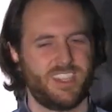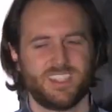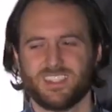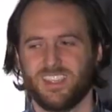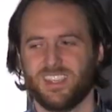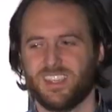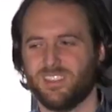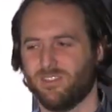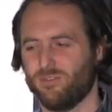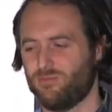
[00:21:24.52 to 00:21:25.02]
or that's,
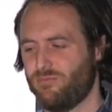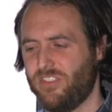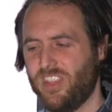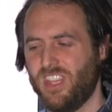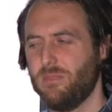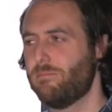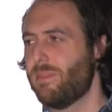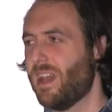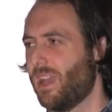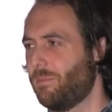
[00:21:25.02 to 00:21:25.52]
like,
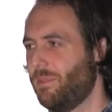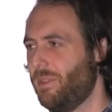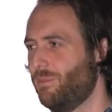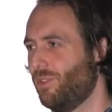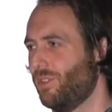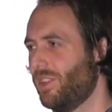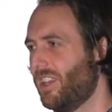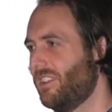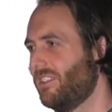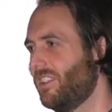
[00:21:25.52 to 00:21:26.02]
feedback
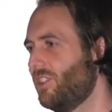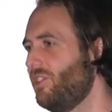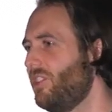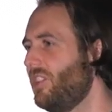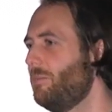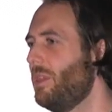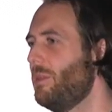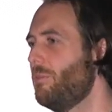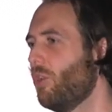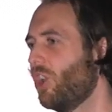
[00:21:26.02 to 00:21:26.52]
people get. It's like, you
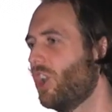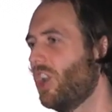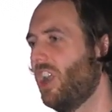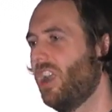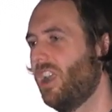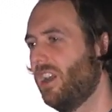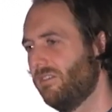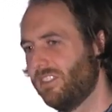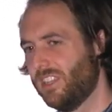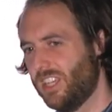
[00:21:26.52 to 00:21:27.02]
need to be more
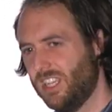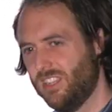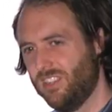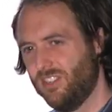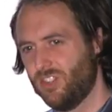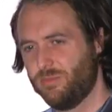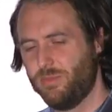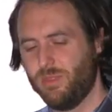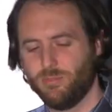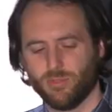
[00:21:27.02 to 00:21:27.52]
confident.
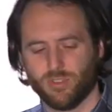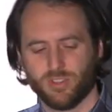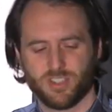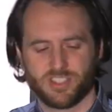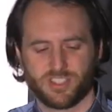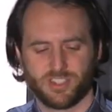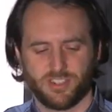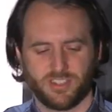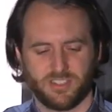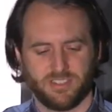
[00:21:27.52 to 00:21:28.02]
You should be more
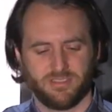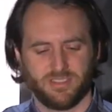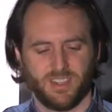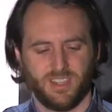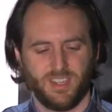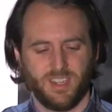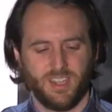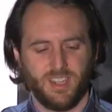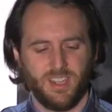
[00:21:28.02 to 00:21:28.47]
assertive.